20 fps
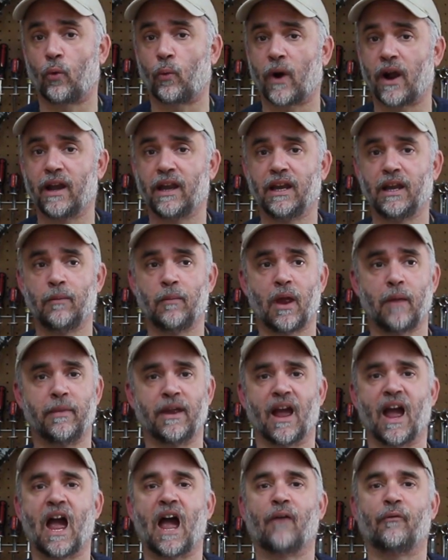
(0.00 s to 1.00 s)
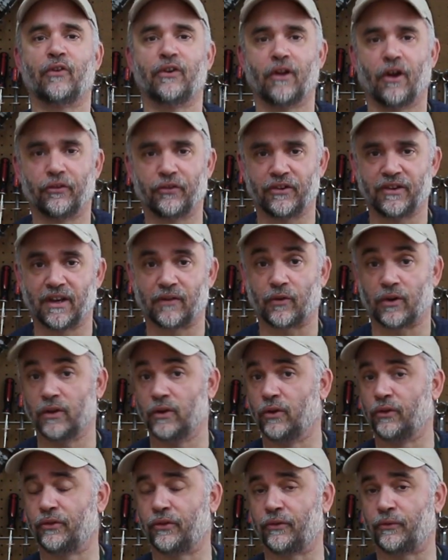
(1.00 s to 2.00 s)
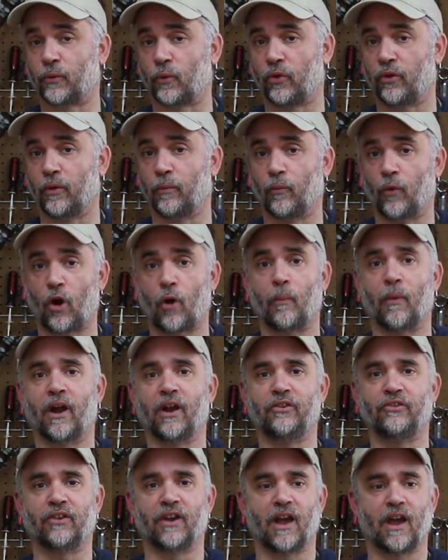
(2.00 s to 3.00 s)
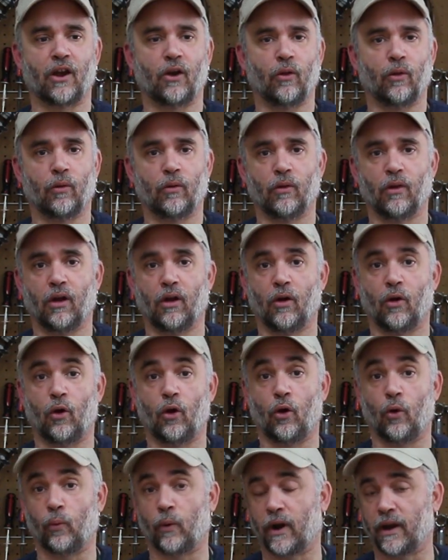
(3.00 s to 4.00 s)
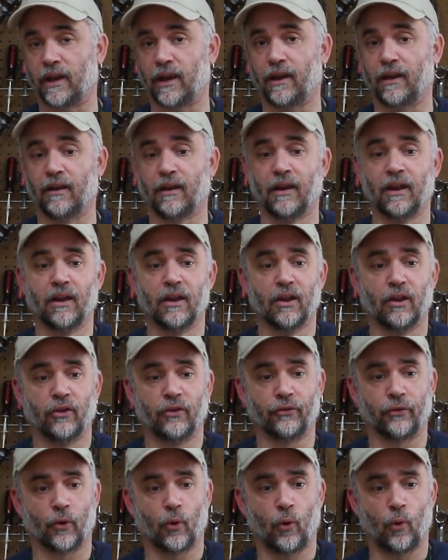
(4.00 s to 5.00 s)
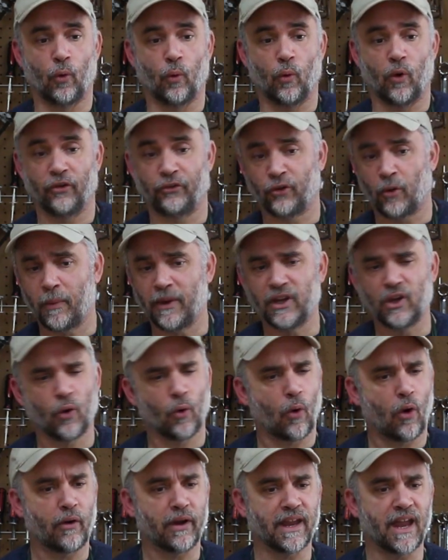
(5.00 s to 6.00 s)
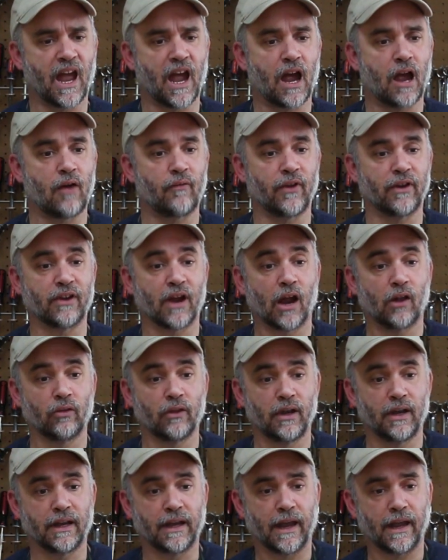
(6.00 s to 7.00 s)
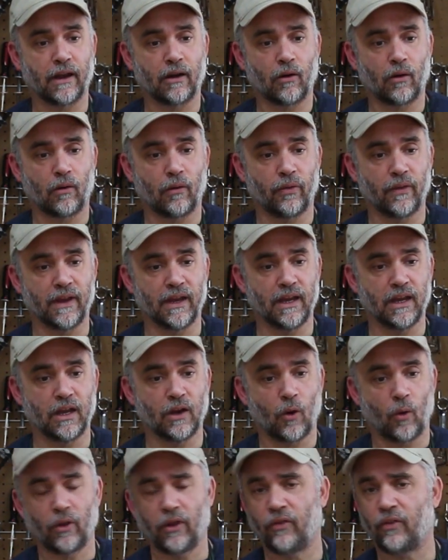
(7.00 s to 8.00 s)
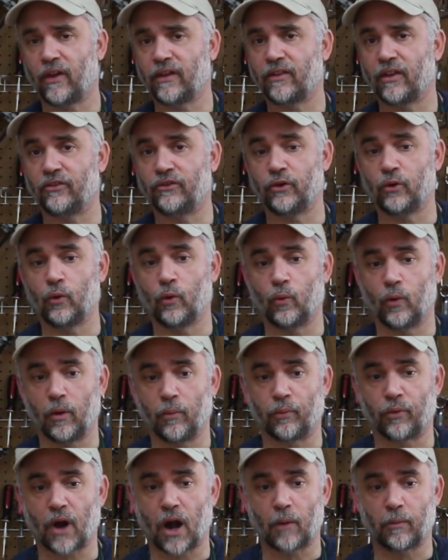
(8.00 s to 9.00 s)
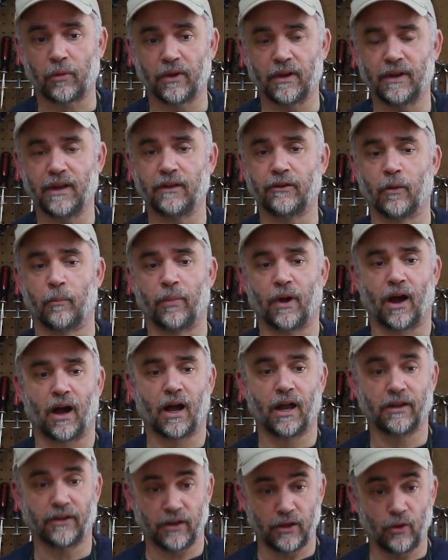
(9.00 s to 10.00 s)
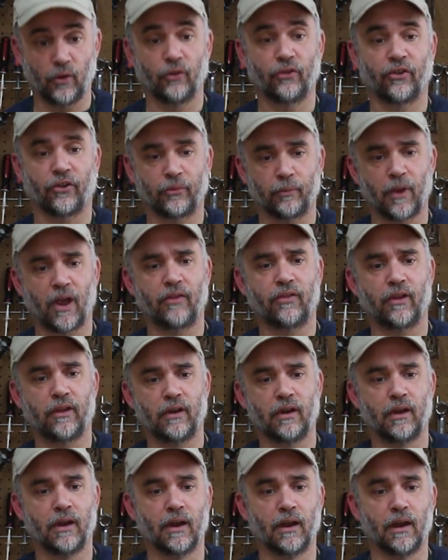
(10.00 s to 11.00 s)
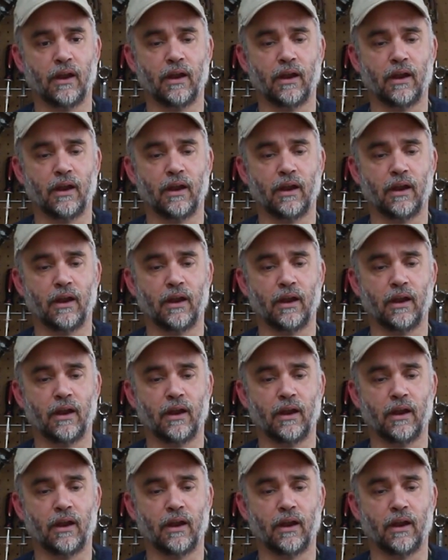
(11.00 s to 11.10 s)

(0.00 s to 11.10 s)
already maybe a half a dozen different uses for them on my channel uh, already. So assuming you already have a dial indicator, the only thing that you would probably need to buy to use this method